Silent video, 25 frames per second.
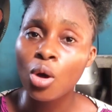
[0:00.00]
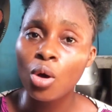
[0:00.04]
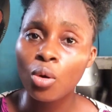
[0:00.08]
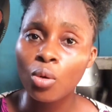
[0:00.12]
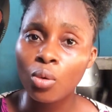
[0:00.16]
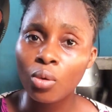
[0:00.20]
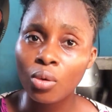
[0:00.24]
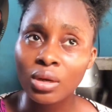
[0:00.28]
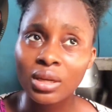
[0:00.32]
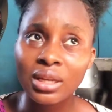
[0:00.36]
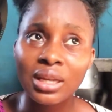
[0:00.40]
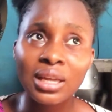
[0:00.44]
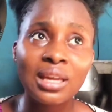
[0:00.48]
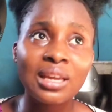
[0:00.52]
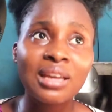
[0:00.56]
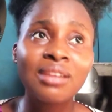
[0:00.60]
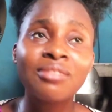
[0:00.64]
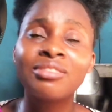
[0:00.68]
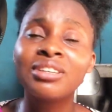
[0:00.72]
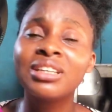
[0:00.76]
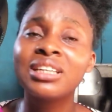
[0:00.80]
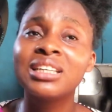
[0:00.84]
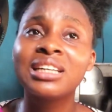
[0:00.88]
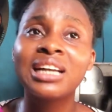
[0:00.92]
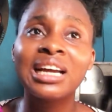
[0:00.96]
Okay,
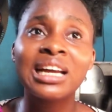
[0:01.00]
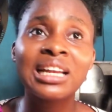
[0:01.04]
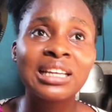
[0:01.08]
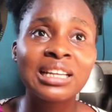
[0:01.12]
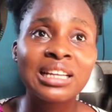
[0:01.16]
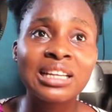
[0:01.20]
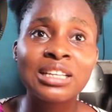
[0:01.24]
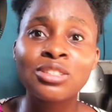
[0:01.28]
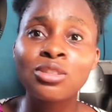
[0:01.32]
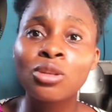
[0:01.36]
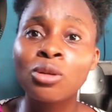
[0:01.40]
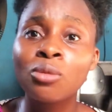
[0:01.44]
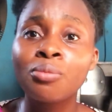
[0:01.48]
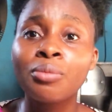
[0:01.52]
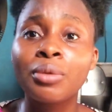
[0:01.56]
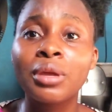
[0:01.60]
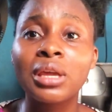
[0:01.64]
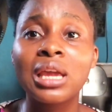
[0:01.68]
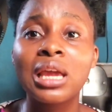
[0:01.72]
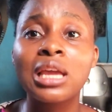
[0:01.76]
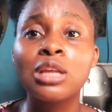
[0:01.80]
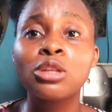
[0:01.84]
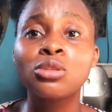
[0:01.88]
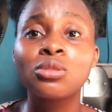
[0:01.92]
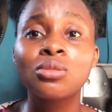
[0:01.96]
regardless, don't
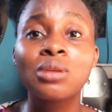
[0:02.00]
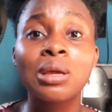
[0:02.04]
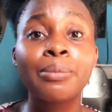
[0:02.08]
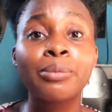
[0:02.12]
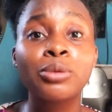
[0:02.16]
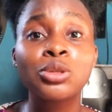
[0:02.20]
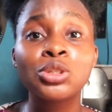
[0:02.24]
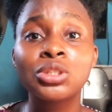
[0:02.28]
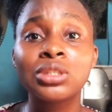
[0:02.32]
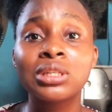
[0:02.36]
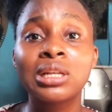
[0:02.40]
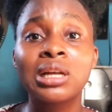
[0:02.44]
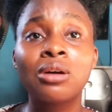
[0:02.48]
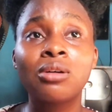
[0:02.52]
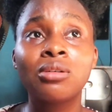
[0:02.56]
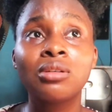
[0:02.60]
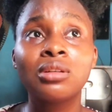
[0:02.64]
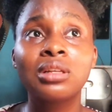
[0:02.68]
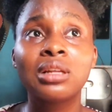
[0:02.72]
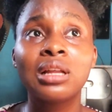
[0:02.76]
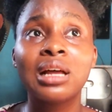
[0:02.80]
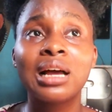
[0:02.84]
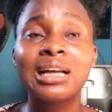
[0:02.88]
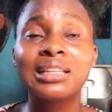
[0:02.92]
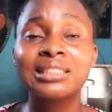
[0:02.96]
be too emotional
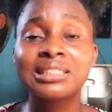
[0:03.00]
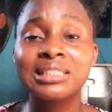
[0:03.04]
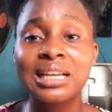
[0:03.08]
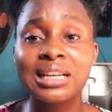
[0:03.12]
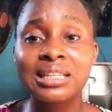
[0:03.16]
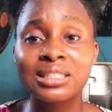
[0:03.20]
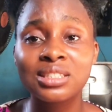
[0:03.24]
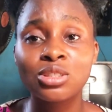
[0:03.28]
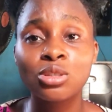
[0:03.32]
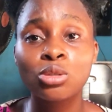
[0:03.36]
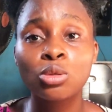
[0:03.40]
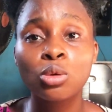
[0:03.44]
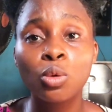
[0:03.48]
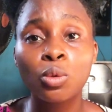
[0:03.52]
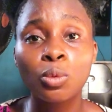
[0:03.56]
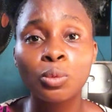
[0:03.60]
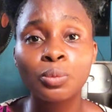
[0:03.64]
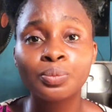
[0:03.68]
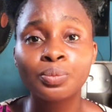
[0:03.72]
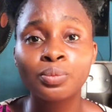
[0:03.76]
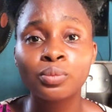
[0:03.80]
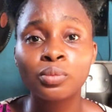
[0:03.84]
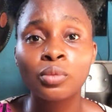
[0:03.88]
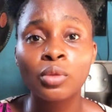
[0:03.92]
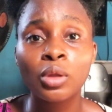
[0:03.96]
attached to
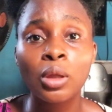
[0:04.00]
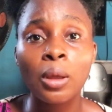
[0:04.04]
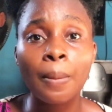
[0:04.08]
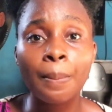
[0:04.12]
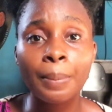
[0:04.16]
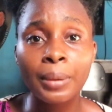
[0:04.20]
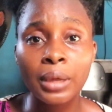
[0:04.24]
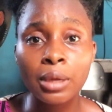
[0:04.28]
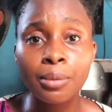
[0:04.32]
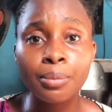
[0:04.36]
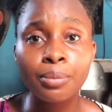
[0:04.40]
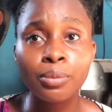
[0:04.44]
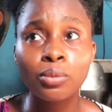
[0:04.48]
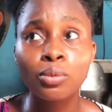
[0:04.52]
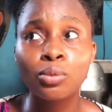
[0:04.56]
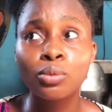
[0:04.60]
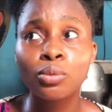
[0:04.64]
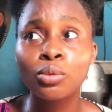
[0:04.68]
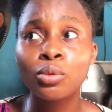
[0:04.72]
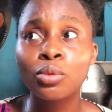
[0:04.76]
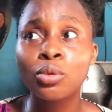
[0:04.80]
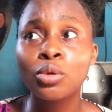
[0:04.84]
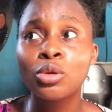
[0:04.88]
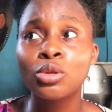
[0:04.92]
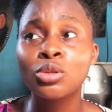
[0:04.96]

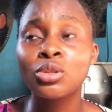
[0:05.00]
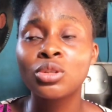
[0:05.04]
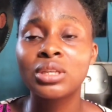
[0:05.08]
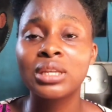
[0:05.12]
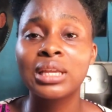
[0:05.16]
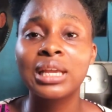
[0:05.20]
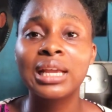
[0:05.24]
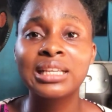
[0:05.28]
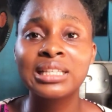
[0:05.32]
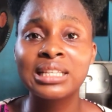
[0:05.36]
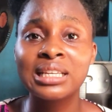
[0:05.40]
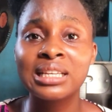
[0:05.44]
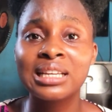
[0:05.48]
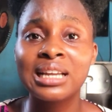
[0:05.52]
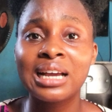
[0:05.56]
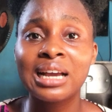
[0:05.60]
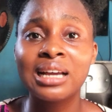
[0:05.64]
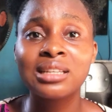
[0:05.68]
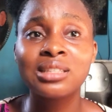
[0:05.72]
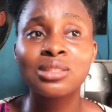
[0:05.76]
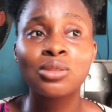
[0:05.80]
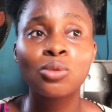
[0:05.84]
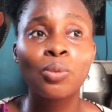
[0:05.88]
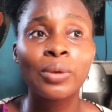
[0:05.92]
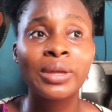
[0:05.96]
people to the extent
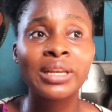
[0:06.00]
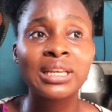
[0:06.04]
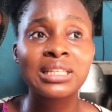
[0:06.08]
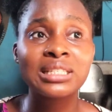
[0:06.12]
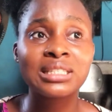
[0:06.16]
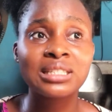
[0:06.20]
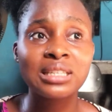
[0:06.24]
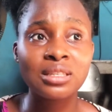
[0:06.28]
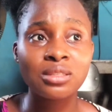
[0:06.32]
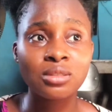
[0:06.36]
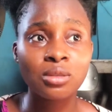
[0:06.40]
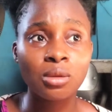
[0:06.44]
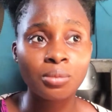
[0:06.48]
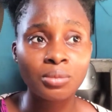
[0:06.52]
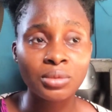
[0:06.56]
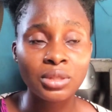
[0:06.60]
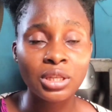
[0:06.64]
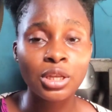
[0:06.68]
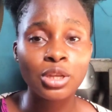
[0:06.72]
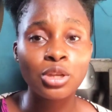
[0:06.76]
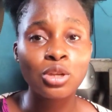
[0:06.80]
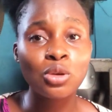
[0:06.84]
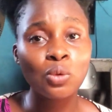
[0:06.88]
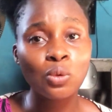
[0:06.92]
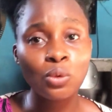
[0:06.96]
that when they say
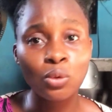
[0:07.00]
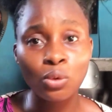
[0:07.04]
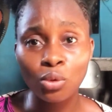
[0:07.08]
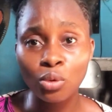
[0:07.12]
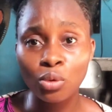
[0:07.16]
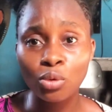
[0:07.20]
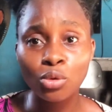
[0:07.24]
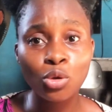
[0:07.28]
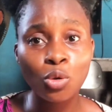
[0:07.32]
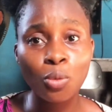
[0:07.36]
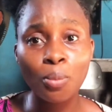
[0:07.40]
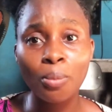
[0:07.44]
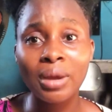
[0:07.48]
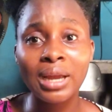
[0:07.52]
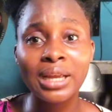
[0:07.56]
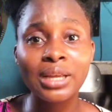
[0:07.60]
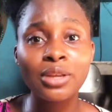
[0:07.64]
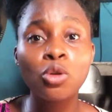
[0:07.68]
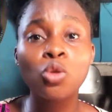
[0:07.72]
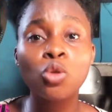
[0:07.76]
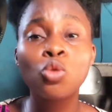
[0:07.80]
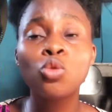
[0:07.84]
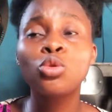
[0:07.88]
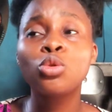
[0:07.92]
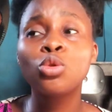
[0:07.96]
something,
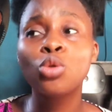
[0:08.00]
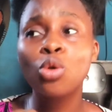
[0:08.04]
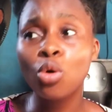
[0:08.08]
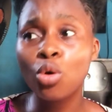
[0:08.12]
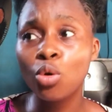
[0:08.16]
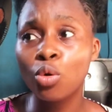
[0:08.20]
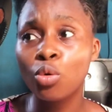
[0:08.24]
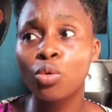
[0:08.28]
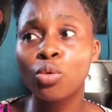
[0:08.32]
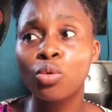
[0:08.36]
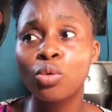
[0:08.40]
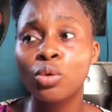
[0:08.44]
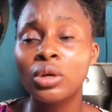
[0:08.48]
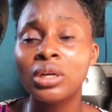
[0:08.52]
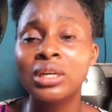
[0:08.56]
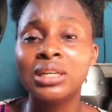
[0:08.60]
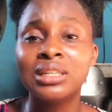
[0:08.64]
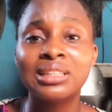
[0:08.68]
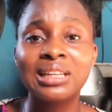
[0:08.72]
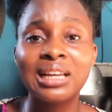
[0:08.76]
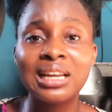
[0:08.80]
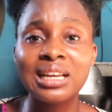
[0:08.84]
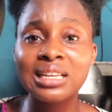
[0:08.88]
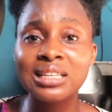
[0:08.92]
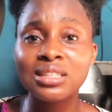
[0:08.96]
you know
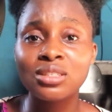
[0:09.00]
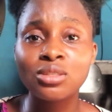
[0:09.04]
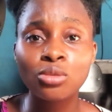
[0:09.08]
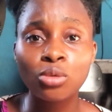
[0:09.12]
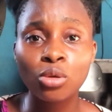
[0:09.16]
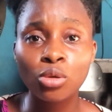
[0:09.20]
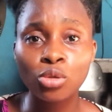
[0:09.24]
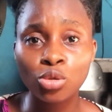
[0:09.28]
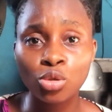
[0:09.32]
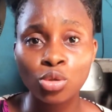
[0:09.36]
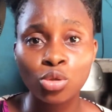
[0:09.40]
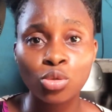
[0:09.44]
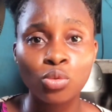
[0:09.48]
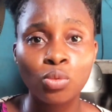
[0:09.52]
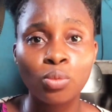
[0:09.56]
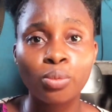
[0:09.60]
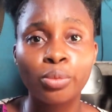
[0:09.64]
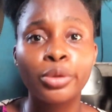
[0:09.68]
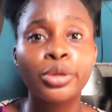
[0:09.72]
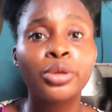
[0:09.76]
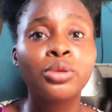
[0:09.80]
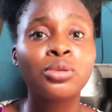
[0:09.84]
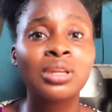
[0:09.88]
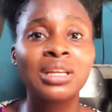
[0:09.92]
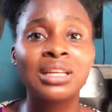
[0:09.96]
that it's not true, but
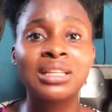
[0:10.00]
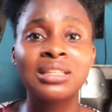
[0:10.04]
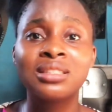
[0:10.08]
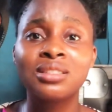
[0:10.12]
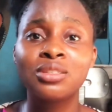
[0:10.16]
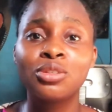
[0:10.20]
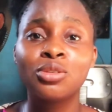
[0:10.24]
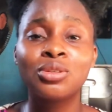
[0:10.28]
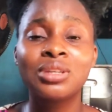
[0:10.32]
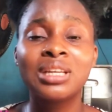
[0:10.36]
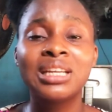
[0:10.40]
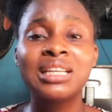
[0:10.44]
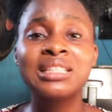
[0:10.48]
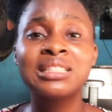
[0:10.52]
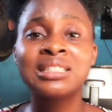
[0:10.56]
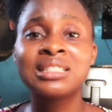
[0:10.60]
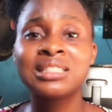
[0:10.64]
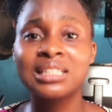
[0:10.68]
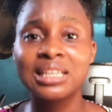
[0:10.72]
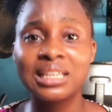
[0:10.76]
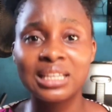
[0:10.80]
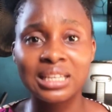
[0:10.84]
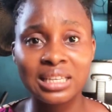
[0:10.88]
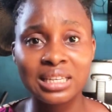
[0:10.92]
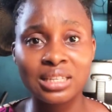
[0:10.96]
you then
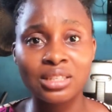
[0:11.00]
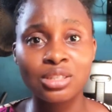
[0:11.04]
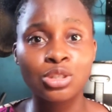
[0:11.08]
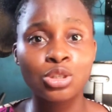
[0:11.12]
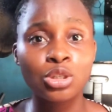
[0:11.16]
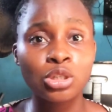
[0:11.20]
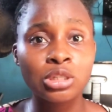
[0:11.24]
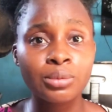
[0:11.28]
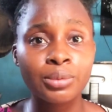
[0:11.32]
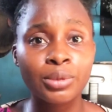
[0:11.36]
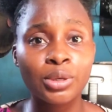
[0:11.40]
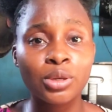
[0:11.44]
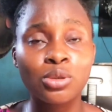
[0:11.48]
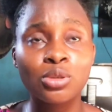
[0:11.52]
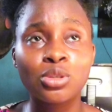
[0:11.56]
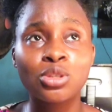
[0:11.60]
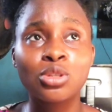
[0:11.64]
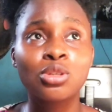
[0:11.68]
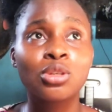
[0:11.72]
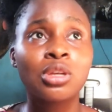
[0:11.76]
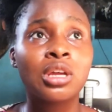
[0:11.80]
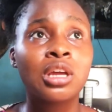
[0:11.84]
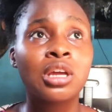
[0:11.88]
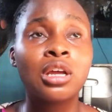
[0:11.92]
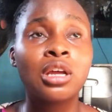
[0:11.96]
take it just because
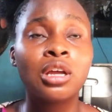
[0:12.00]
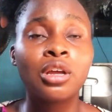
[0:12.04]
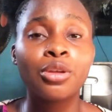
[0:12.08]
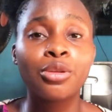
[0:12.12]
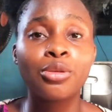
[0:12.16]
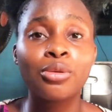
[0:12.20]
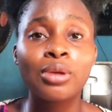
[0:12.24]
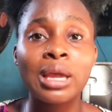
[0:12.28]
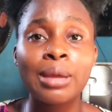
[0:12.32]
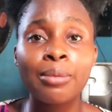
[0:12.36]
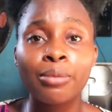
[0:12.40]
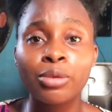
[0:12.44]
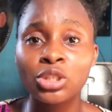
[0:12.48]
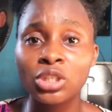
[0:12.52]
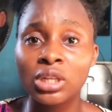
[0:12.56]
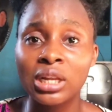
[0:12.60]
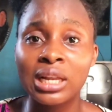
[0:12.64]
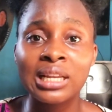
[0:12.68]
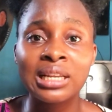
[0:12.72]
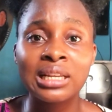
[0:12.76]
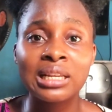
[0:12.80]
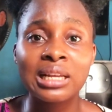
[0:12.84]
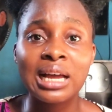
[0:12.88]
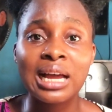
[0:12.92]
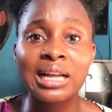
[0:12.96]
you're
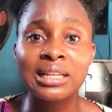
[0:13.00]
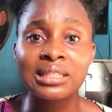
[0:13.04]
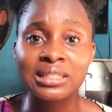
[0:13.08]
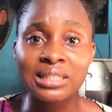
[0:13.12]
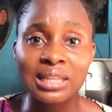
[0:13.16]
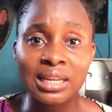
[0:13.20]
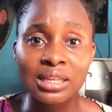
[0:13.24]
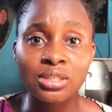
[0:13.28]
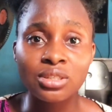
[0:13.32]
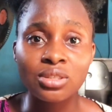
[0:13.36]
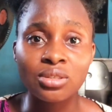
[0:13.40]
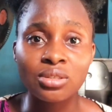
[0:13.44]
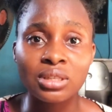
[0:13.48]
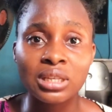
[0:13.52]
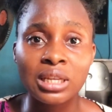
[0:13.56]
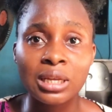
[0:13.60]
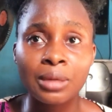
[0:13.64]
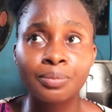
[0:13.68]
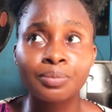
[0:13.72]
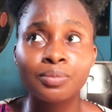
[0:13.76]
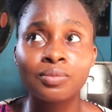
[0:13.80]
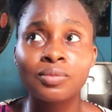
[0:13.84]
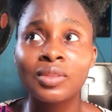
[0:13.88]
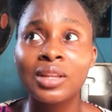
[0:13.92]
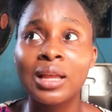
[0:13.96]
emotionally attached to them.
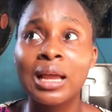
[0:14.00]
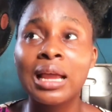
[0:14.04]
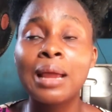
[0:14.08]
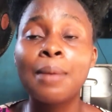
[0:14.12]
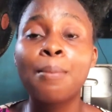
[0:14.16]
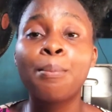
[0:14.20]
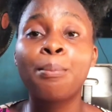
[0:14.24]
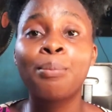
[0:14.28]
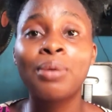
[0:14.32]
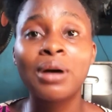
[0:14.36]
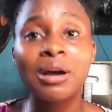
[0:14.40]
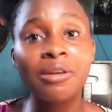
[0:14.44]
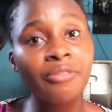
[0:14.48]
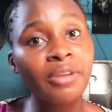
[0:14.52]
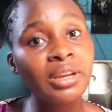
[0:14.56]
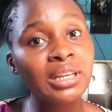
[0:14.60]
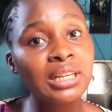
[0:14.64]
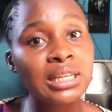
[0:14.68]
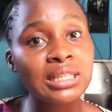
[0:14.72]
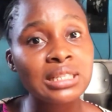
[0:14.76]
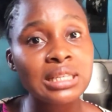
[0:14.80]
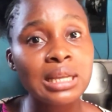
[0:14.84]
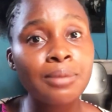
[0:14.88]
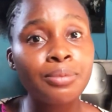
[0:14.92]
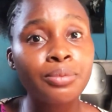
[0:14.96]
A perfect
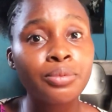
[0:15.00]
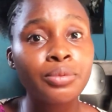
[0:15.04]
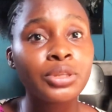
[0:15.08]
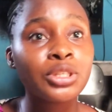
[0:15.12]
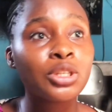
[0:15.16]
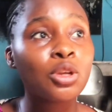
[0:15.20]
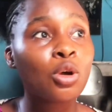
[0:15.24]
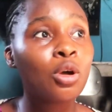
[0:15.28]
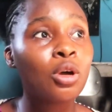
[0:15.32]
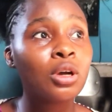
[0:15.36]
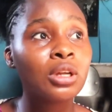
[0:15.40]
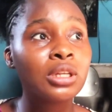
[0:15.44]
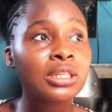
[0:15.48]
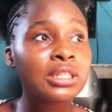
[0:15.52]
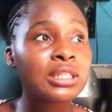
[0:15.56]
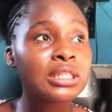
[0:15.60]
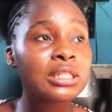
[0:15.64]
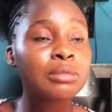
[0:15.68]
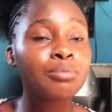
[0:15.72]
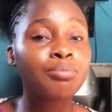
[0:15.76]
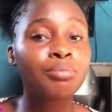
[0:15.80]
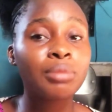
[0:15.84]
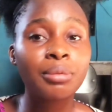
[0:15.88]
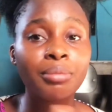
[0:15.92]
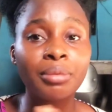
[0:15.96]
example is all these
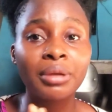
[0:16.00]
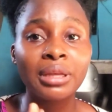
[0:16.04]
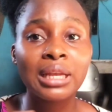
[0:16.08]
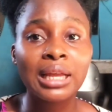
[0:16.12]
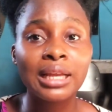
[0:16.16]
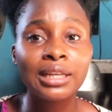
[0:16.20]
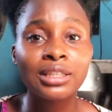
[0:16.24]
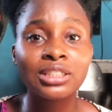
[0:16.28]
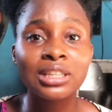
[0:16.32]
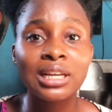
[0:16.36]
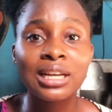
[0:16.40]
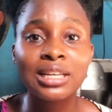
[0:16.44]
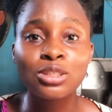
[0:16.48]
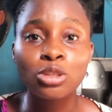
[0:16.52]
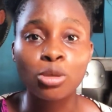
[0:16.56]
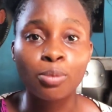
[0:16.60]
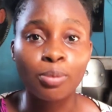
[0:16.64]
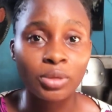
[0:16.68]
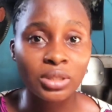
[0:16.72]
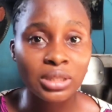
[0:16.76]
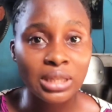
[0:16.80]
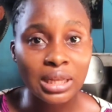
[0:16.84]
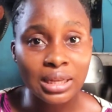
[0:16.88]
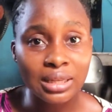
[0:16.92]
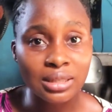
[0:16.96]
BB Nigeria
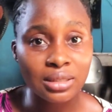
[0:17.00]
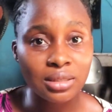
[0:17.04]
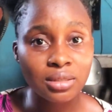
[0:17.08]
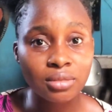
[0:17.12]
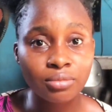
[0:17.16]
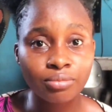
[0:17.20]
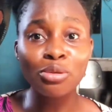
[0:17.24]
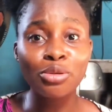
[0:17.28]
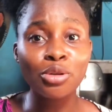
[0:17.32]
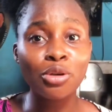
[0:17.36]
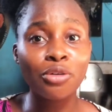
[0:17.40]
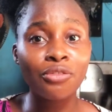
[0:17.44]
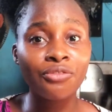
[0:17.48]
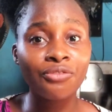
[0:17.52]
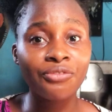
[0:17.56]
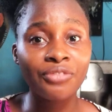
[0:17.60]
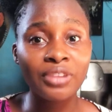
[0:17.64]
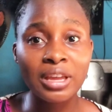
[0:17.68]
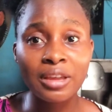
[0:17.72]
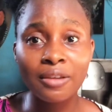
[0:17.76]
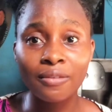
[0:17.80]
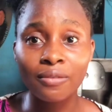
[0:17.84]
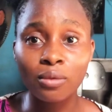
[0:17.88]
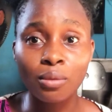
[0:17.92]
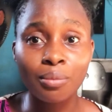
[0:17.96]
supporters. Your
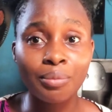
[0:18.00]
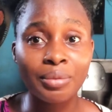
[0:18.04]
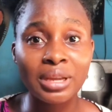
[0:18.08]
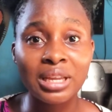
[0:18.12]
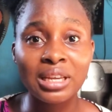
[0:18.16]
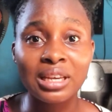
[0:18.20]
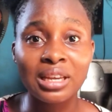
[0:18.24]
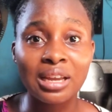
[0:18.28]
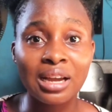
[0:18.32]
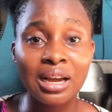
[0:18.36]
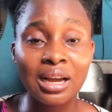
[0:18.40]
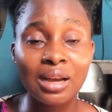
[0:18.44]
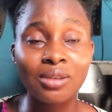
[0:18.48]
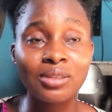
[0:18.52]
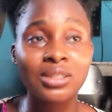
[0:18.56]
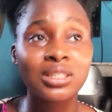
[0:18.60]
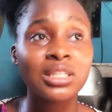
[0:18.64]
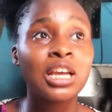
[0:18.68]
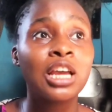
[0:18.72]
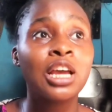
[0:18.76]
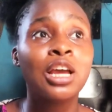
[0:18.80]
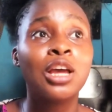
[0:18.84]
fave will be in the house.